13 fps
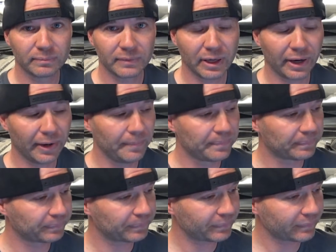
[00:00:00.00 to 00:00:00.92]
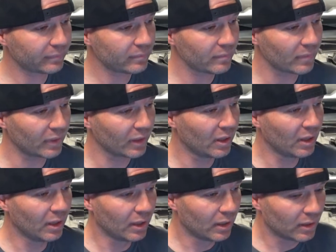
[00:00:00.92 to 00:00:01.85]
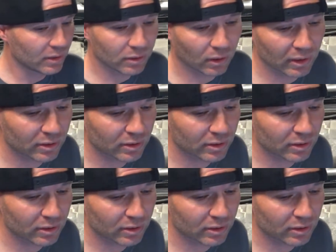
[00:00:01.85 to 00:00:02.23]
Okay, so